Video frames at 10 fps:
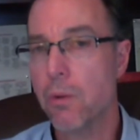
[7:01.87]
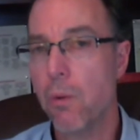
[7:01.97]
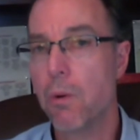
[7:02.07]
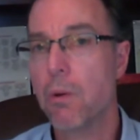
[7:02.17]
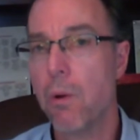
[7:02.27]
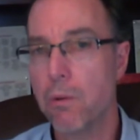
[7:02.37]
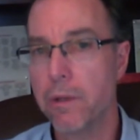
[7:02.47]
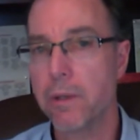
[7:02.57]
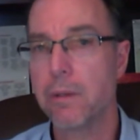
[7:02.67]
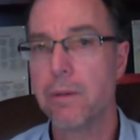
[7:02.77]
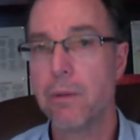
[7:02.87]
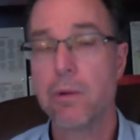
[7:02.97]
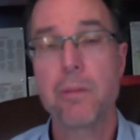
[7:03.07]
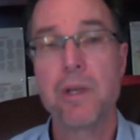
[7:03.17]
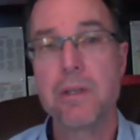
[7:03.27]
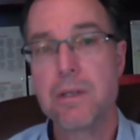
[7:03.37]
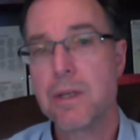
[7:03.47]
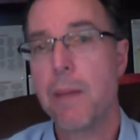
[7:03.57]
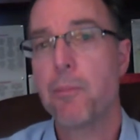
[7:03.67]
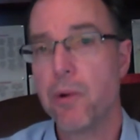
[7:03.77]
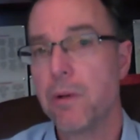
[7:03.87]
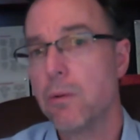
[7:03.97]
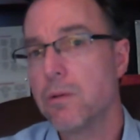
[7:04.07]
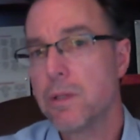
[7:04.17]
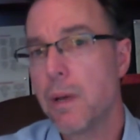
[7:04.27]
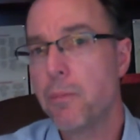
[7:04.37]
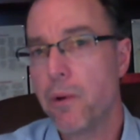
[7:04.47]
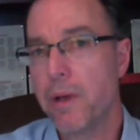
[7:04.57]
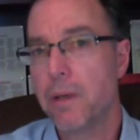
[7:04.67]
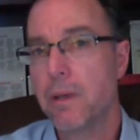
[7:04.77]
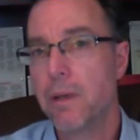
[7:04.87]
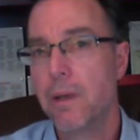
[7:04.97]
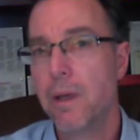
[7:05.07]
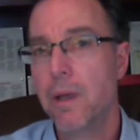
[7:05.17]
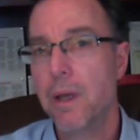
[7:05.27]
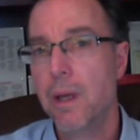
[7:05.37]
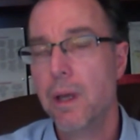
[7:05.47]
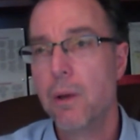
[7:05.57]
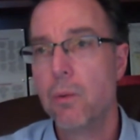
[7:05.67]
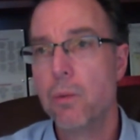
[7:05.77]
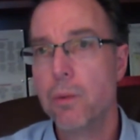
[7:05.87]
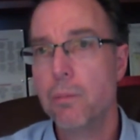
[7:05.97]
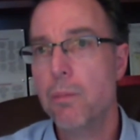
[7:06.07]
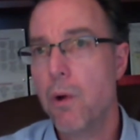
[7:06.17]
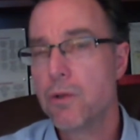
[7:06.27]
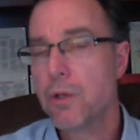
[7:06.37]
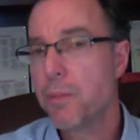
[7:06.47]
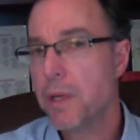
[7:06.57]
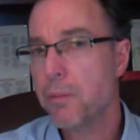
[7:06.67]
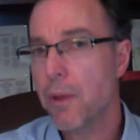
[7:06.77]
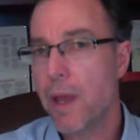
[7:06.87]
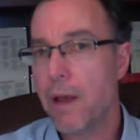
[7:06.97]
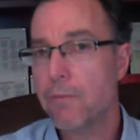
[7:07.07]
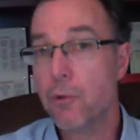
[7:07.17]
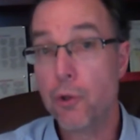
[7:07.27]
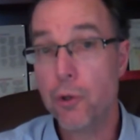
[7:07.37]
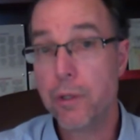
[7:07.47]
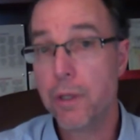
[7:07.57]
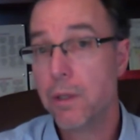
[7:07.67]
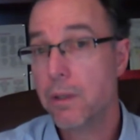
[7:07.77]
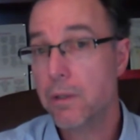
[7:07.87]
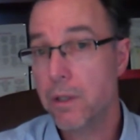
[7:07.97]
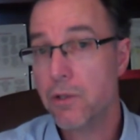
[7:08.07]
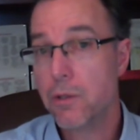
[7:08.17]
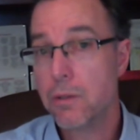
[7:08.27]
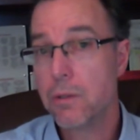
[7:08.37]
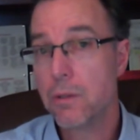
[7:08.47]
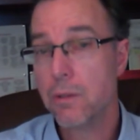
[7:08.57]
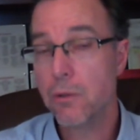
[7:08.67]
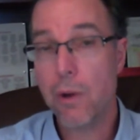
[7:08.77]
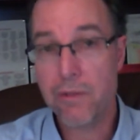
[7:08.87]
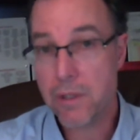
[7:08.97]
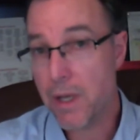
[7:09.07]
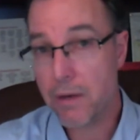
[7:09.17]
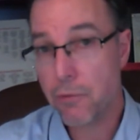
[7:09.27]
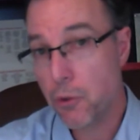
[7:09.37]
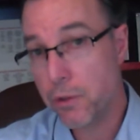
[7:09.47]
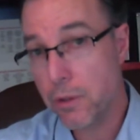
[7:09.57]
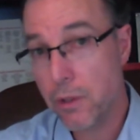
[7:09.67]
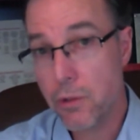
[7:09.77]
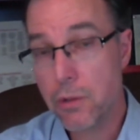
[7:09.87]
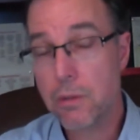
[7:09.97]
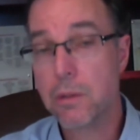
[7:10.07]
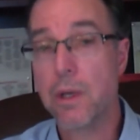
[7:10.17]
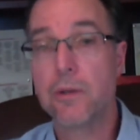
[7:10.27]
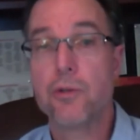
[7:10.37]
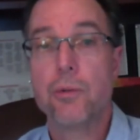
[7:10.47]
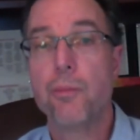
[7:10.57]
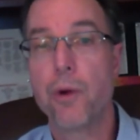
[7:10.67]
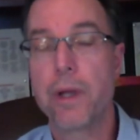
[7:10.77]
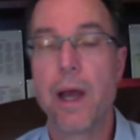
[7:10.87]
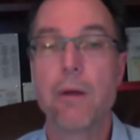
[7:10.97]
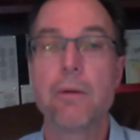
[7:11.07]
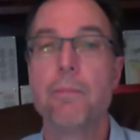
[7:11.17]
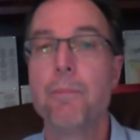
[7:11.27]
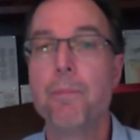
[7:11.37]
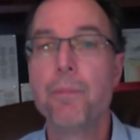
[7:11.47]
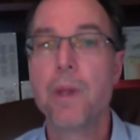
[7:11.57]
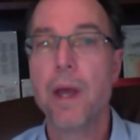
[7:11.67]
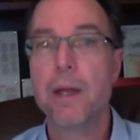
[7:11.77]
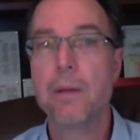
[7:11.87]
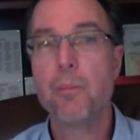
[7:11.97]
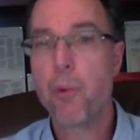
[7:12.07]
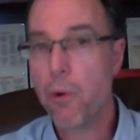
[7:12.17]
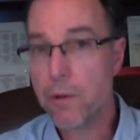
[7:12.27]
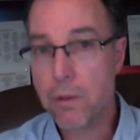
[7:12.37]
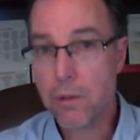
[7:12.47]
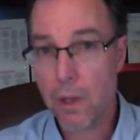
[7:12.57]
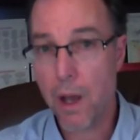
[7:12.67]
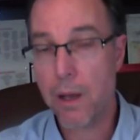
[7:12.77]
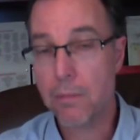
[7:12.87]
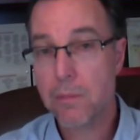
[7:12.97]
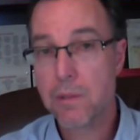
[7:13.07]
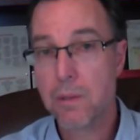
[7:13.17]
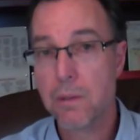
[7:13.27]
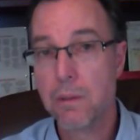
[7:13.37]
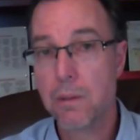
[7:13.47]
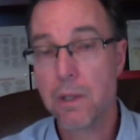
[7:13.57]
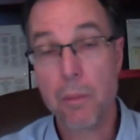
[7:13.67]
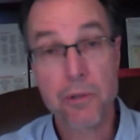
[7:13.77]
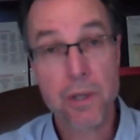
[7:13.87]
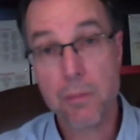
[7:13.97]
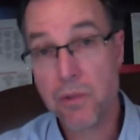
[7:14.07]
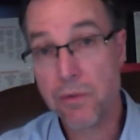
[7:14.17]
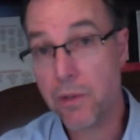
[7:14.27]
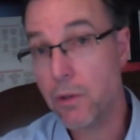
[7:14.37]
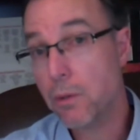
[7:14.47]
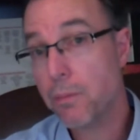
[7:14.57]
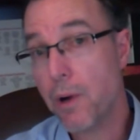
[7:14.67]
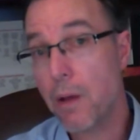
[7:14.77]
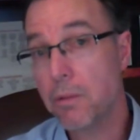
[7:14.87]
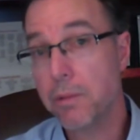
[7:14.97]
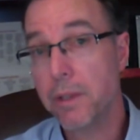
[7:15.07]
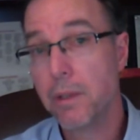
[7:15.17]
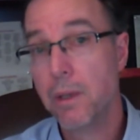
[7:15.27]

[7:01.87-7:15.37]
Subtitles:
or holy. That really means separate or separated. Most people have good dishes. You have a set of good dishes that you bring out at important times, a couple times a year probably.